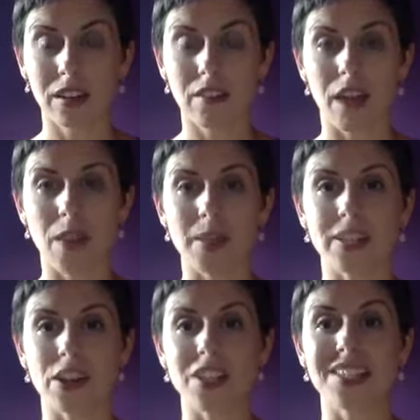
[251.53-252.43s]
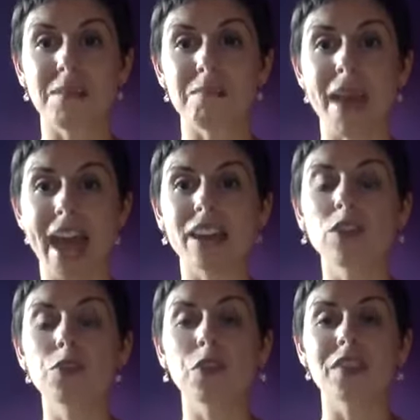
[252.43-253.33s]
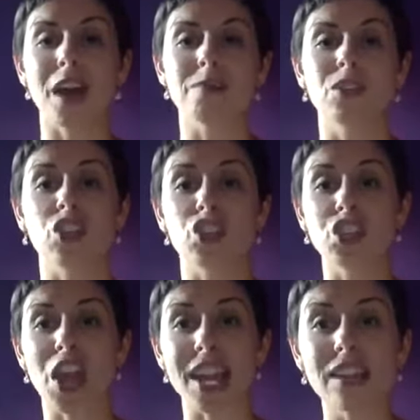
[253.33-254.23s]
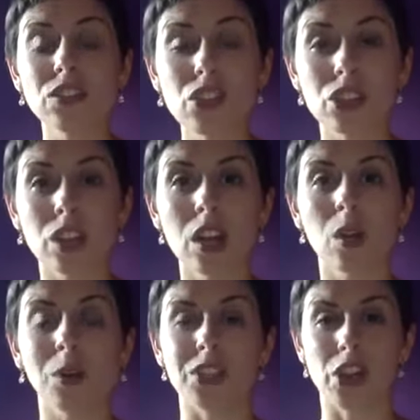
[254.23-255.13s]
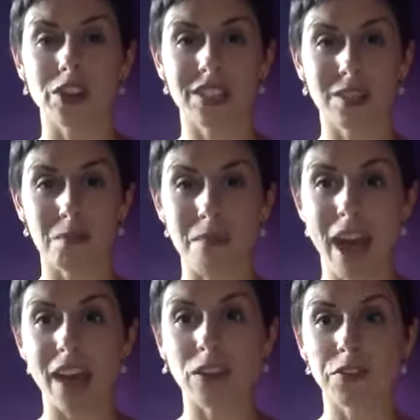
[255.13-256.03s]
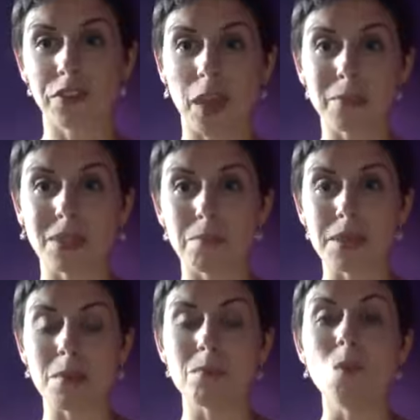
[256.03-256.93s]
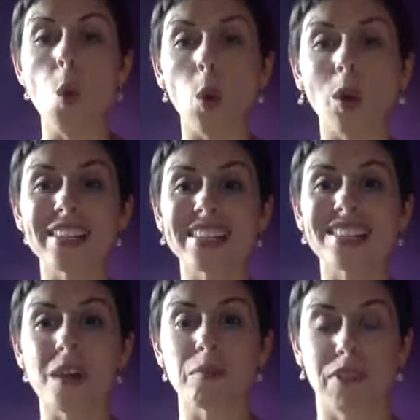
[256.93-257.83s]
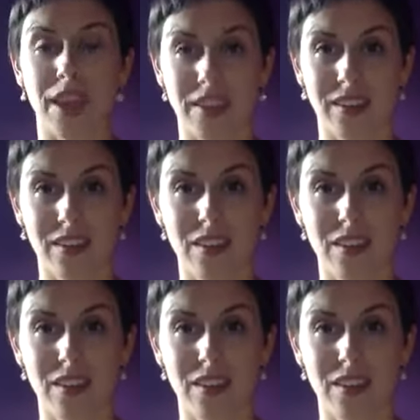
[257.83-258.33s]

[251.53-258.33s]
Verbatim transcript: right? We start to demand for them to change. We start to demand for them to be more something.